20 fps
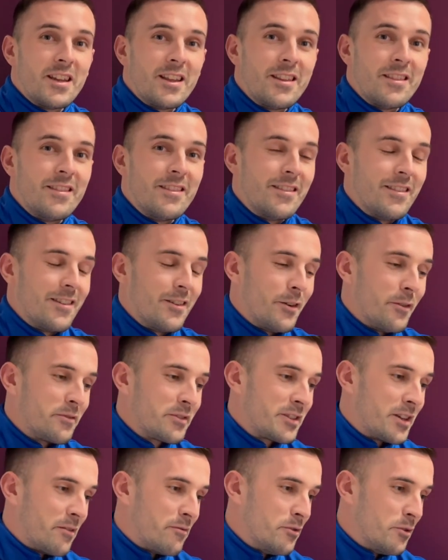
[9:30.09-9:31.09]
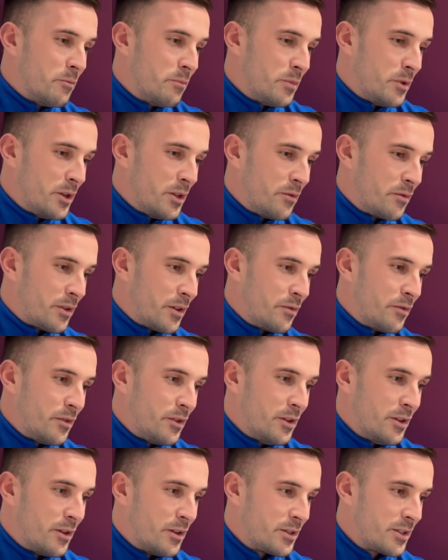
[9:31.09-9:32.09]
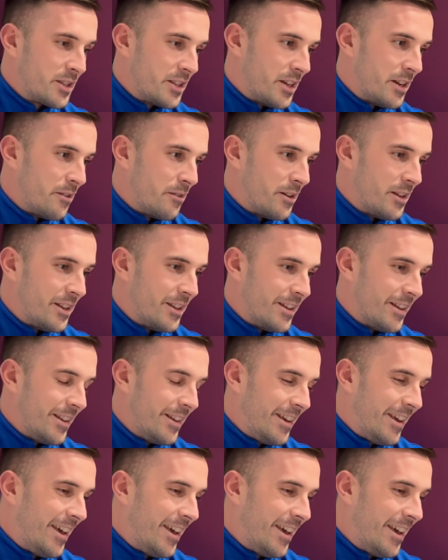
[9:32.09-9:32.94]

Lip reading: and obviously I've known Brittany for a few years now, and